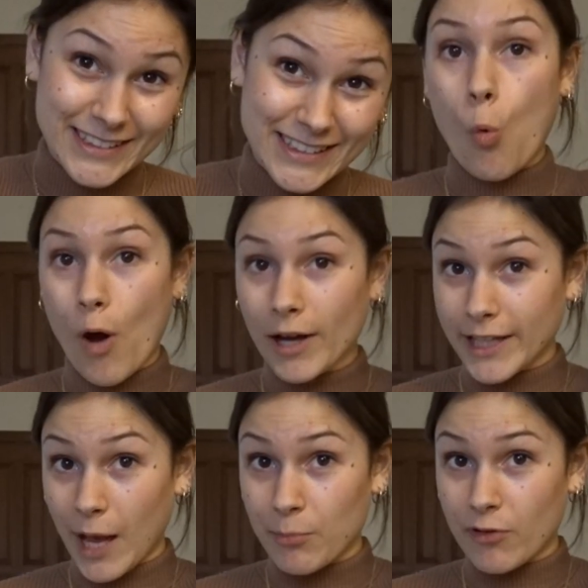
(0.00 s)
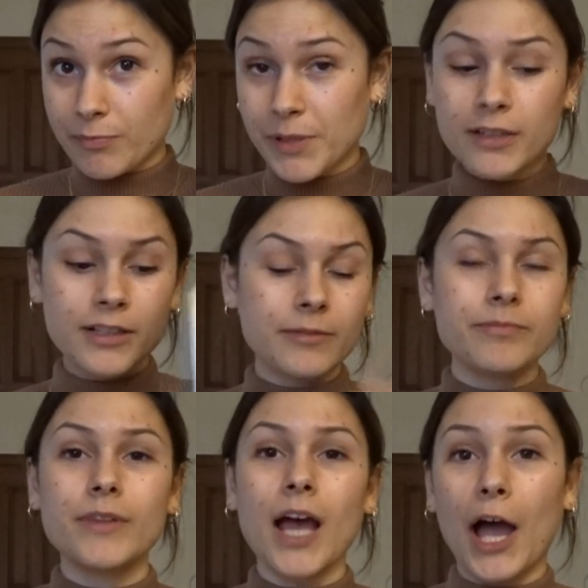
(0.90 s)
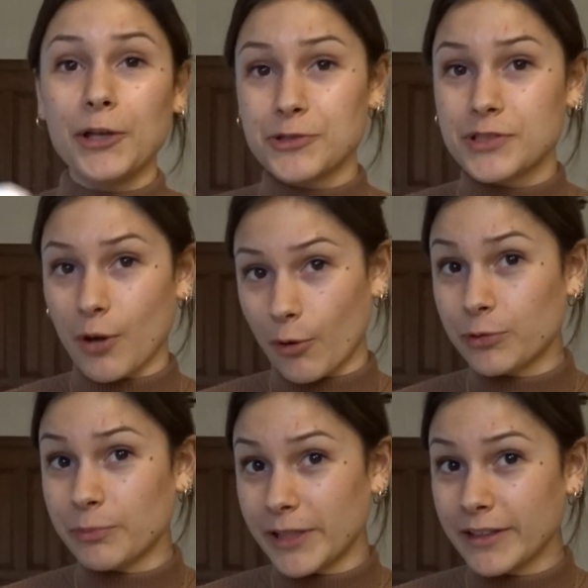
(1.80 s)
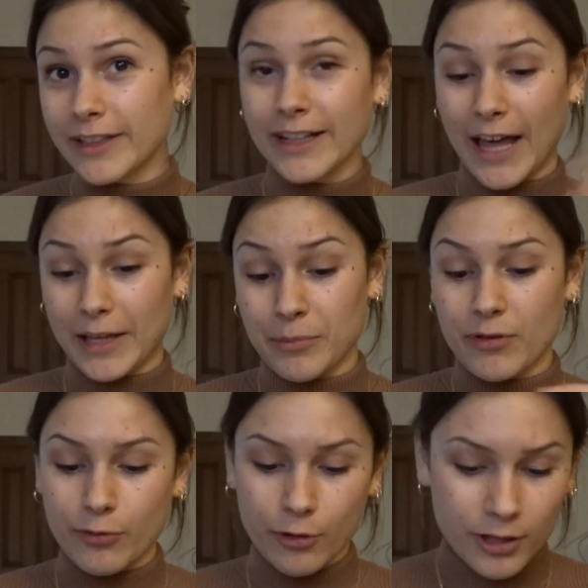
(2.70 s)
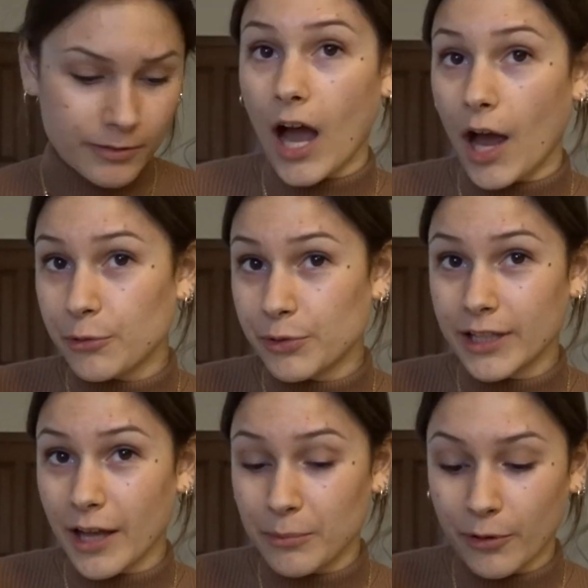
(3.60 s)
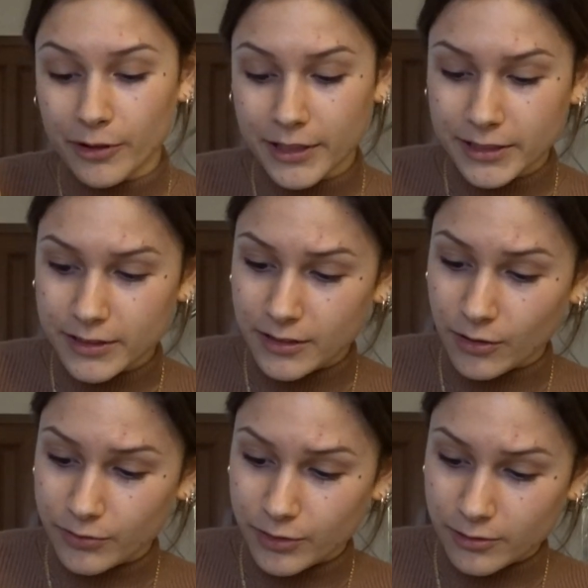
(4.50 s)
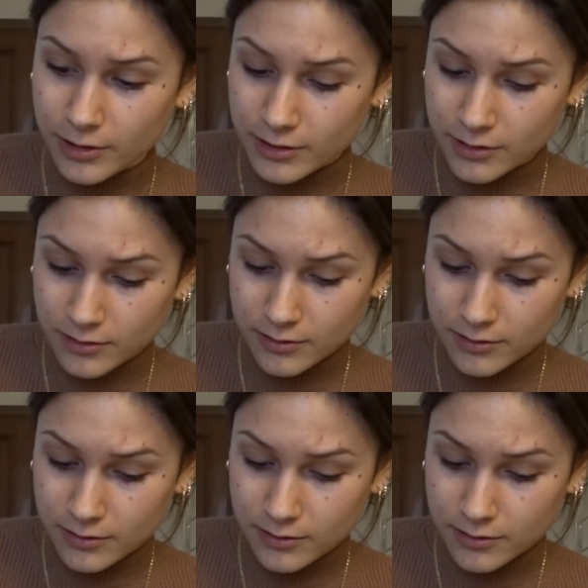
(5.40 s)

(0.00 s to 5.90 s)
1 cup of milk. I use oat milk like before. I will eyeball it, of course.